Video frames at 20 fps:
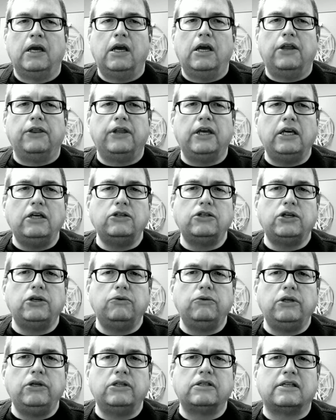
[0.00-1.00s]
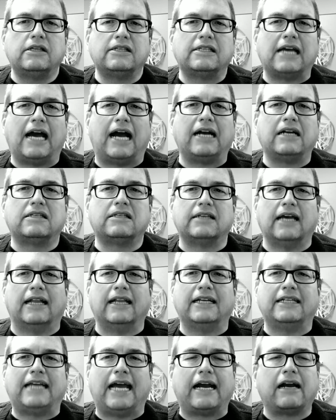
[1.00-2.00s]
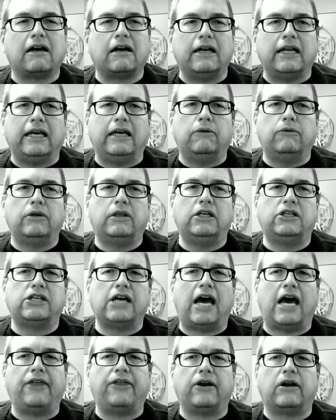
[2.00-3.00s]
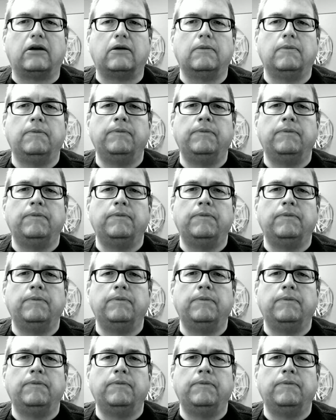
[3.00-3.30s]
These unions desired solidarity with each other,